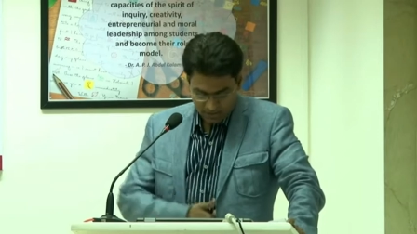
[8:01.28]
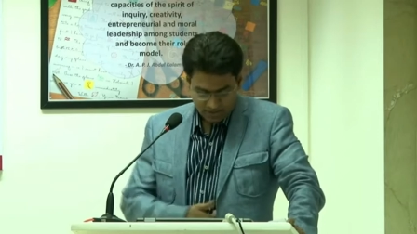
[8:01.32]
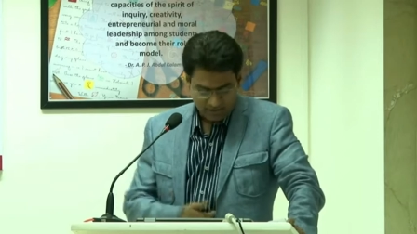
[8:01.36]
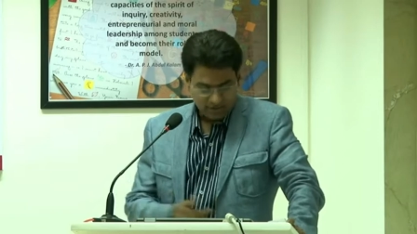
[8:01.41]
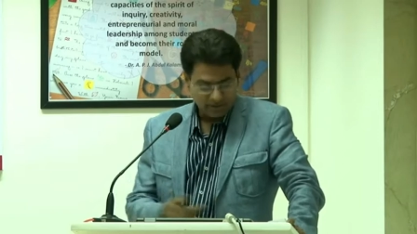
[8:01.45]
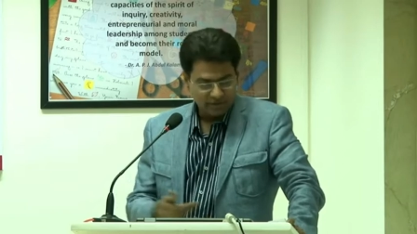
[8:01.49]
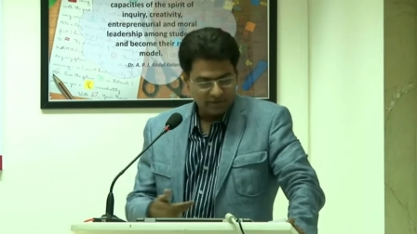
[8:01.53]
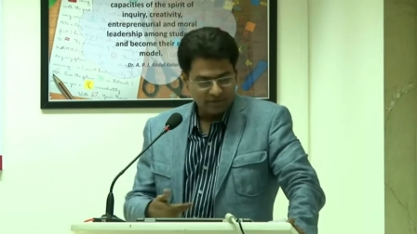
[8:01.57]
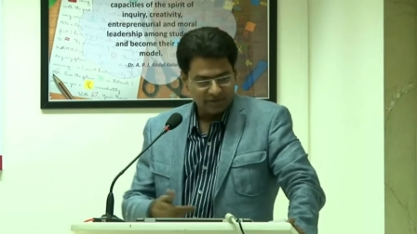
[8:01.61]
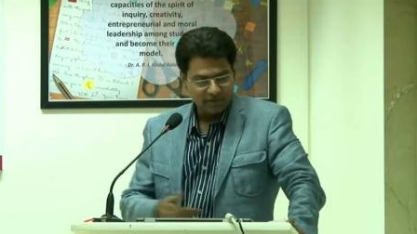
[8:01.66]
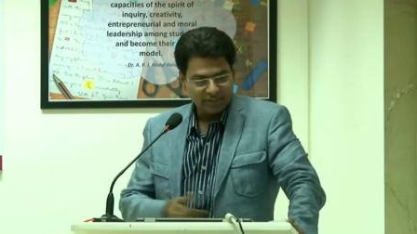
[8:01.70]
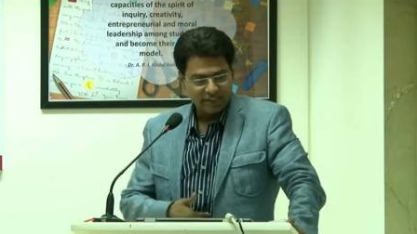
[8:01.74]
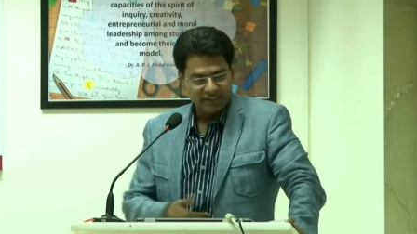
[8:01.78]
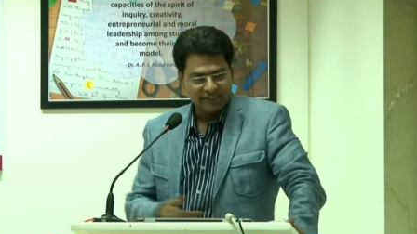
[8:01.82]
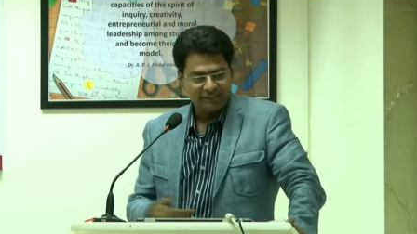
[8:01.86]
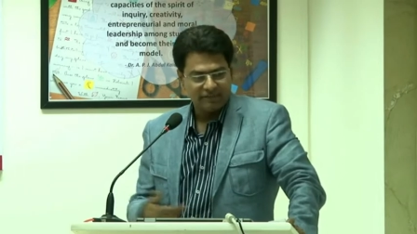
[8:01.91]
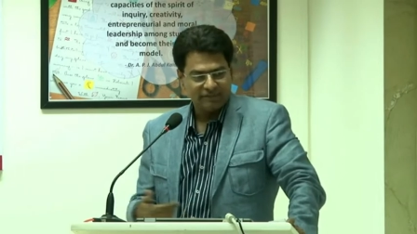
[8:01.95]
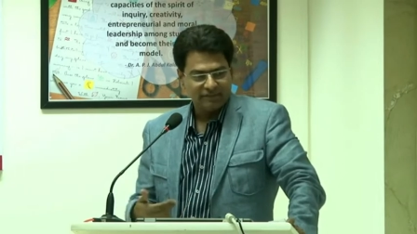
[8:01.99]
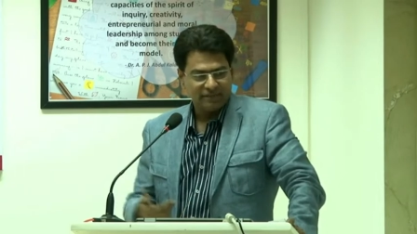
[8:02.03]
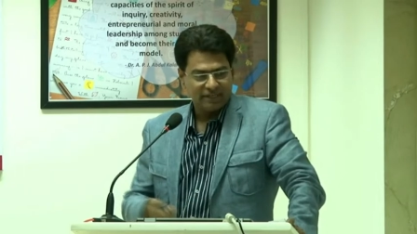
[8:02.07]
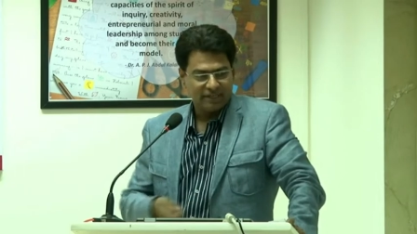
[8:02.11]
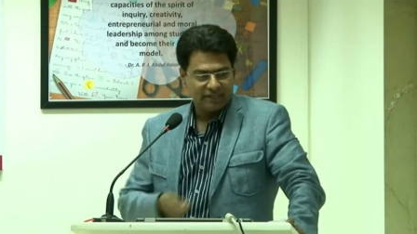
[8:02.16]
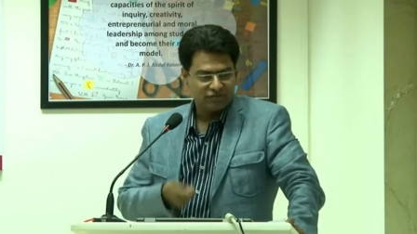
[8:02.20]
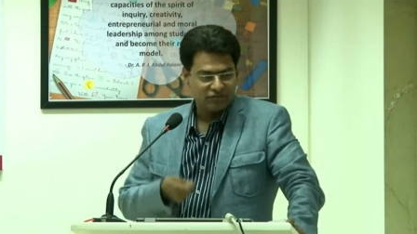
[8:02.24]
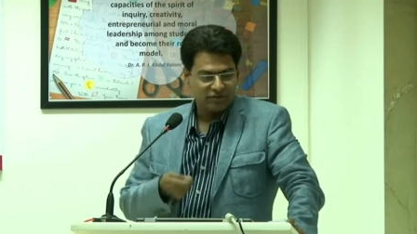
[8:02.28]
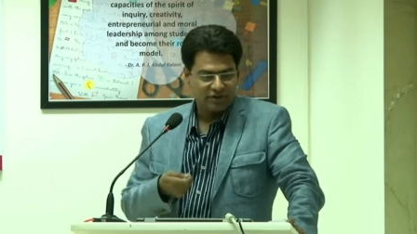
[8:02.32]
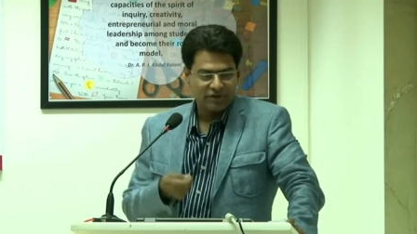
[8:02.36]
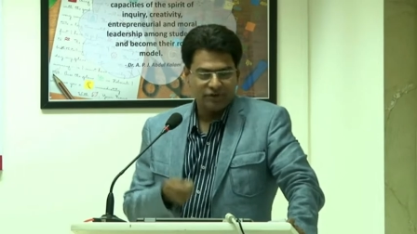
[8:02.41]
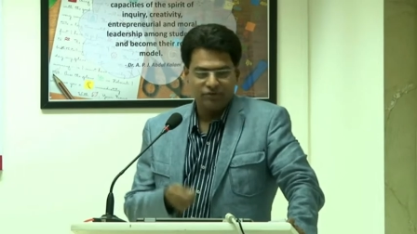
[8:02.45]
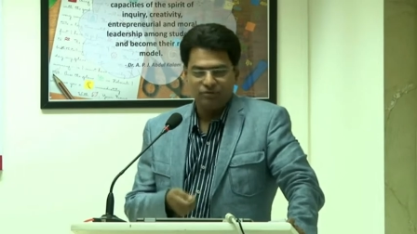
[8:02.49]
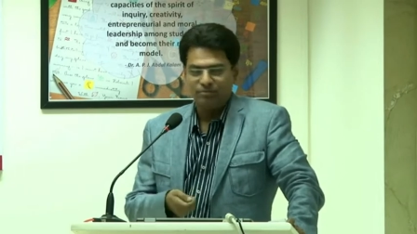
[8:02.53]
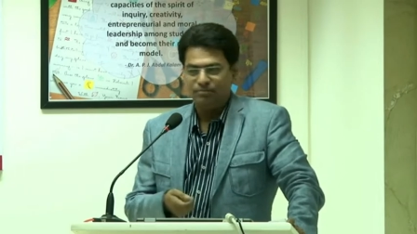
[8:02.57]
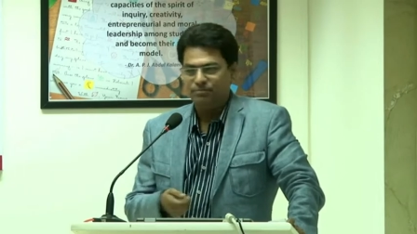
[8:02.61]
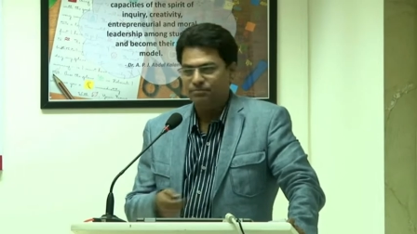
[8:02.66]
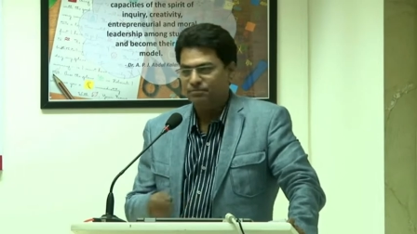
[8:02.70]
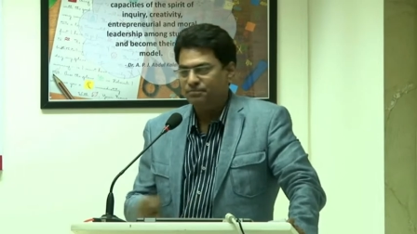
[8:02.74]
uh, hitting or uh, like trying
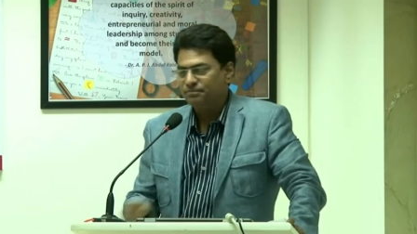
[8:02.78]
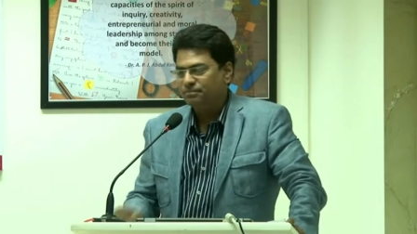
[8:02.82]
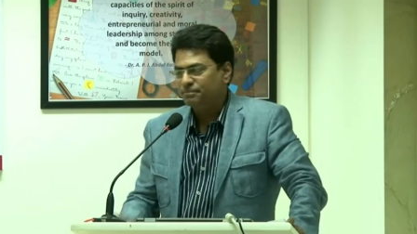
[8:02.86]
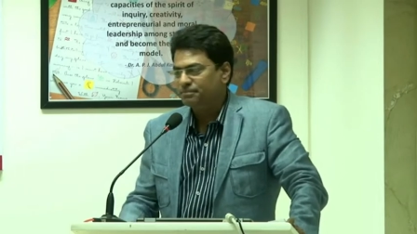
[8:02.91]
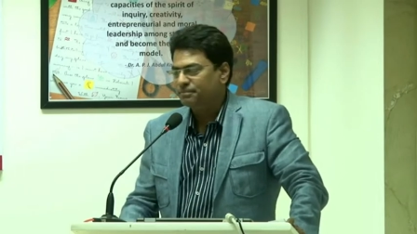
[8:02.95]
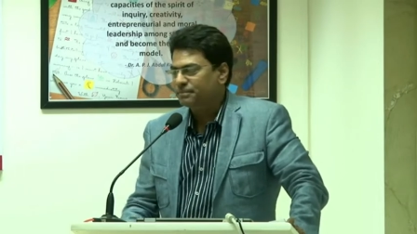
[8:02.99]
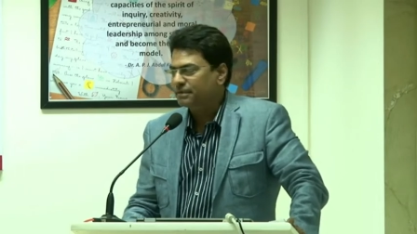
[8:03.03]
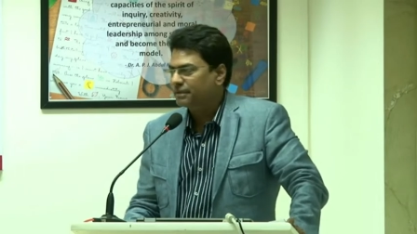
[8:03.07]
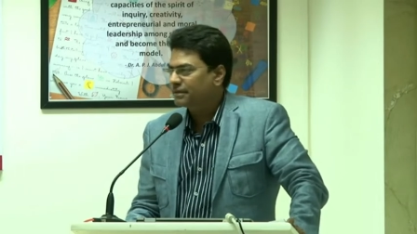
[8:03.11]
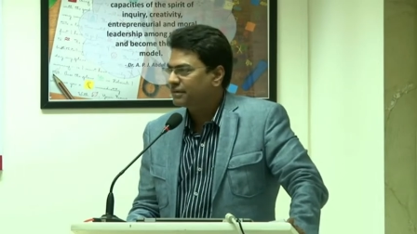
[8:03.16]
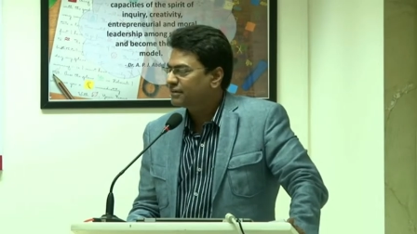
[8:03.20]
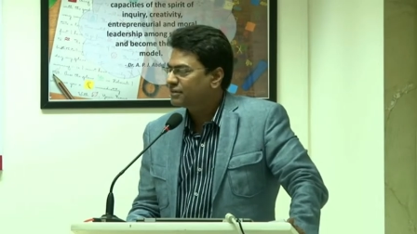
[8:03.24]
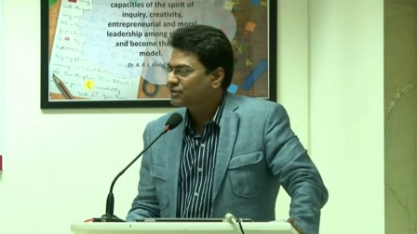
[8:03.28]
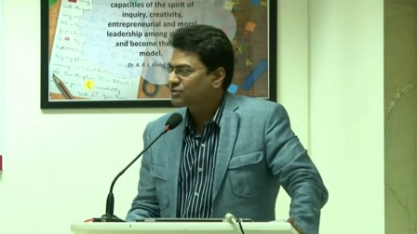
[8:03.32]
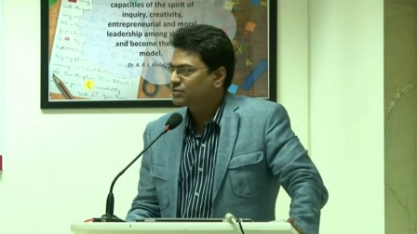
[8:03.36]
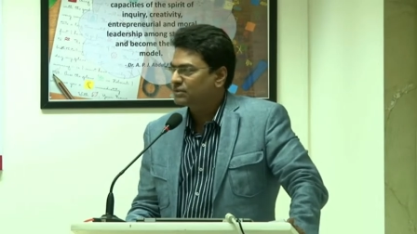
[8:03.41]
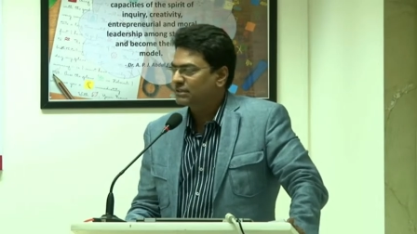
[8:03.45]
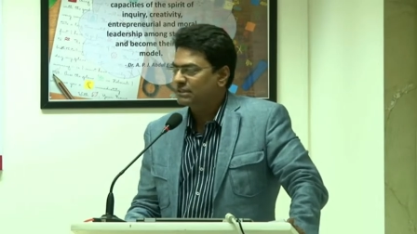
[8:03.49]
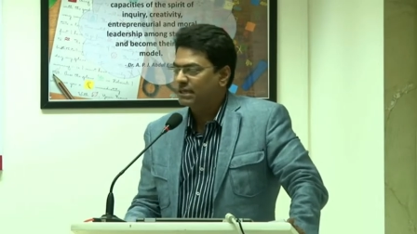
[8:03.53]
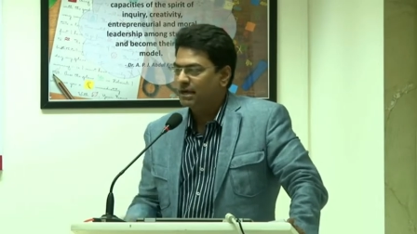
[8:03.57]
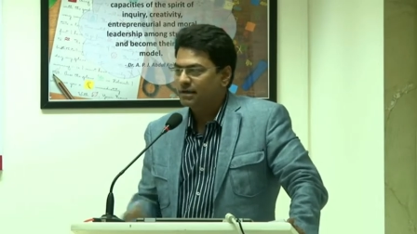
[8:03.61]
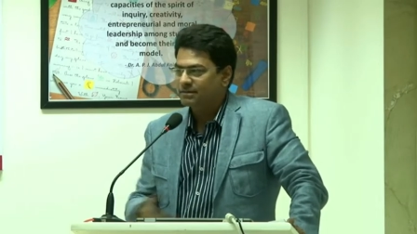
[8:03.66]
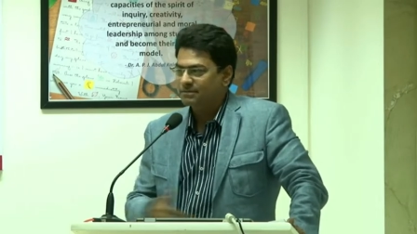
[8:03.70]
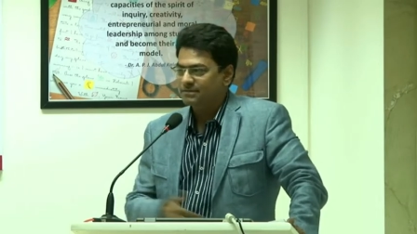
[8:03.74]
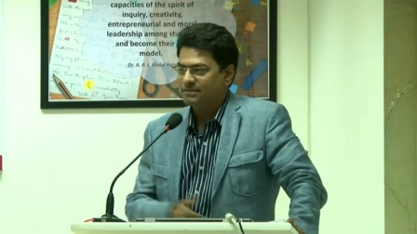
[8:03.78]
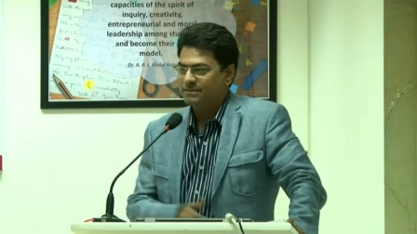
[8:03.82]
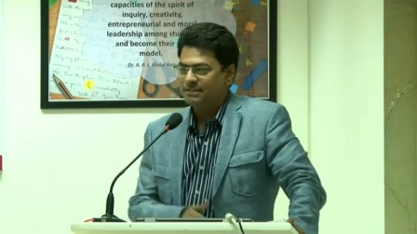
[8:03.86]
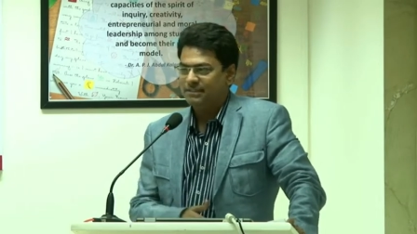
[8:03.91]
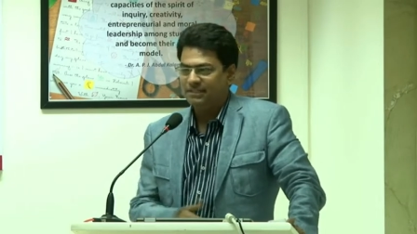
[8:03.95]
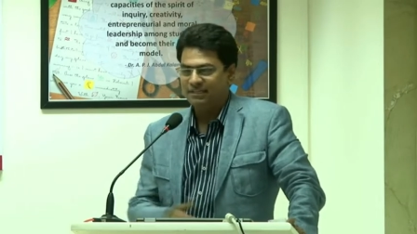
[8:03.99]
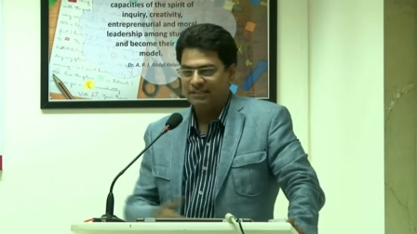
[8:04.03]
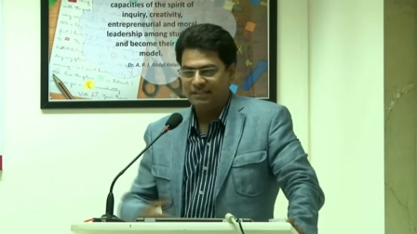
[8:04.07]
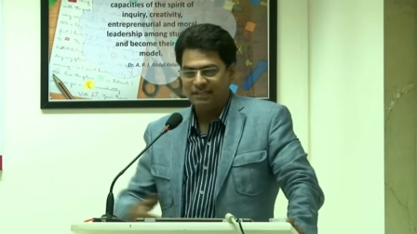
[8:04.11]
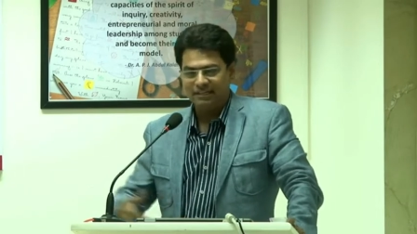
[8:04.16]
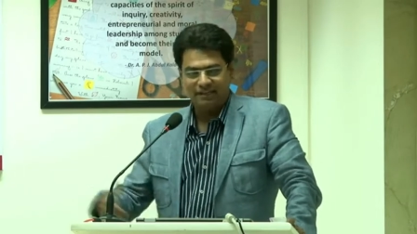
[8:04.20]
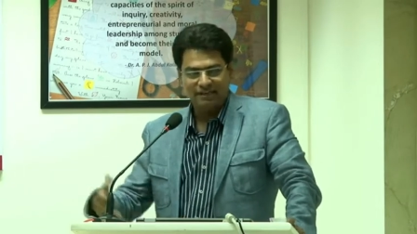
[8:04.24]
to tricking us with guns
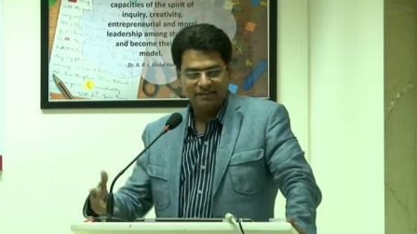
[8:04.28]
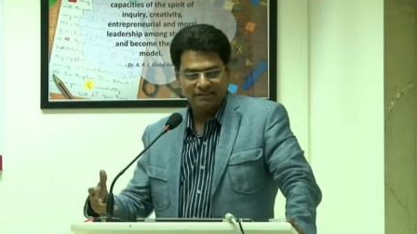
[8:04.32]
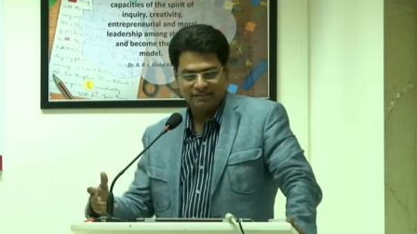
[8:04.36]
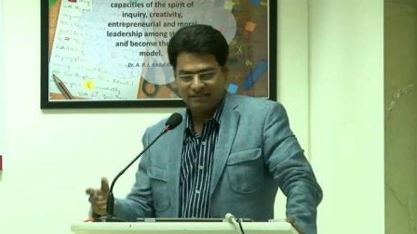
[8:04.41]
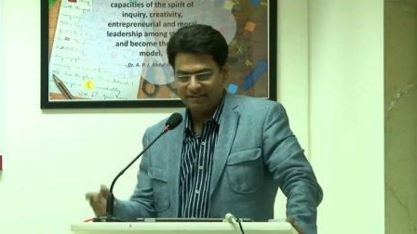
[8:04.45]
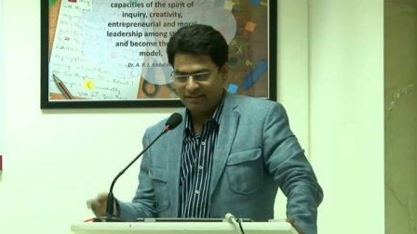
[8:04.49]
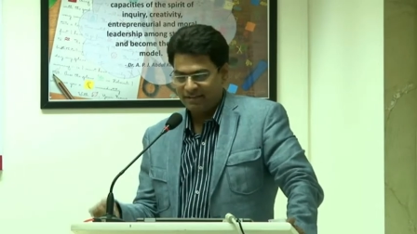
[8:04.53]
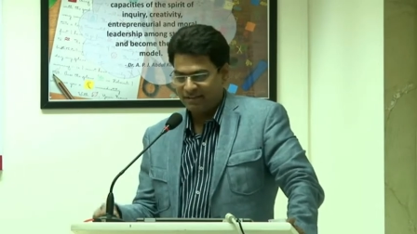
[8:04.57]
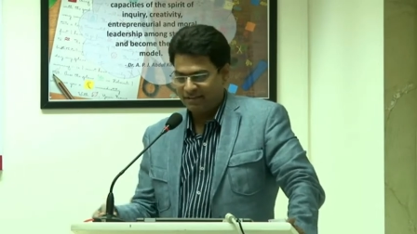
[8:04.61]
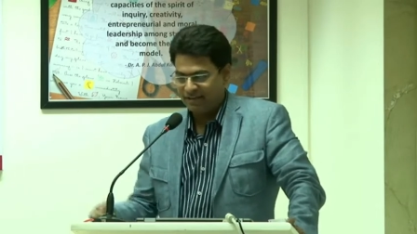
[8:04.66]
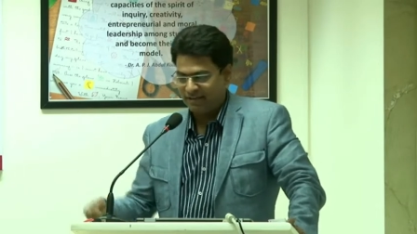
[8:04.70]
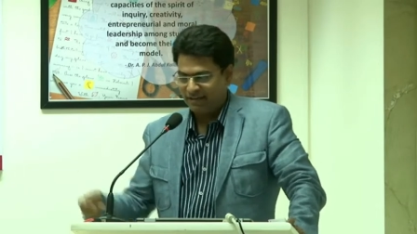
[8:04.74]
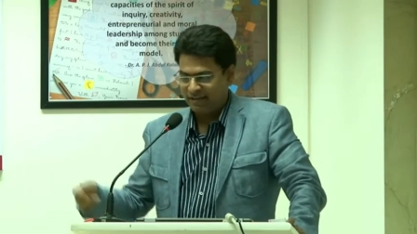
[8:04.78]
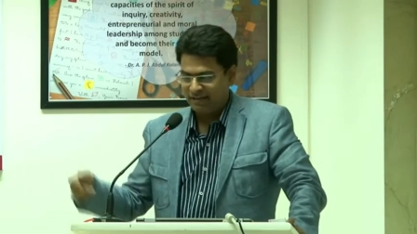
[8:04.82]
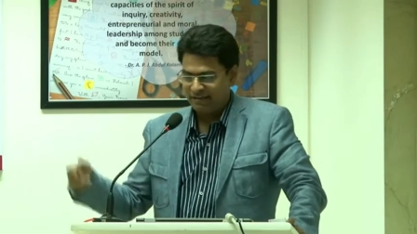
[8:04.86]
here and guns there.